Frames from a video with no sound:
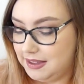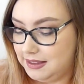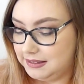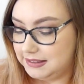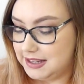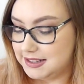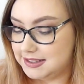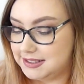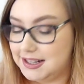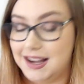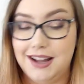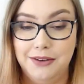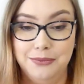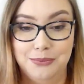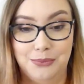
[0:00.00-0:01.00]
let's
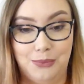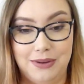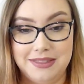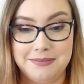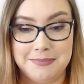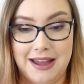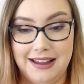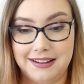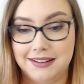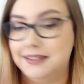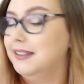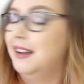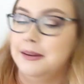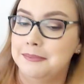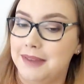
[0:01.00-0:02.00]
start with MAC,
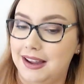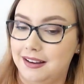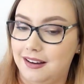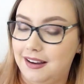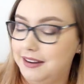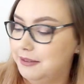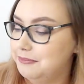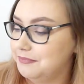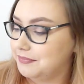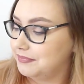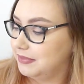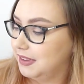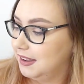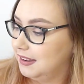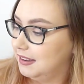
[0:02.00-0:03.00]
a MAC item.
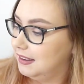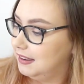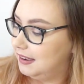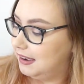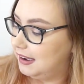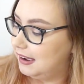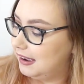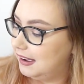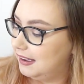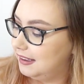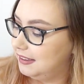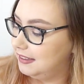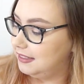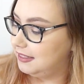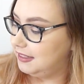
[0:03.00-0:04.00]

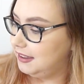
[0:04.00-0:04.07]
What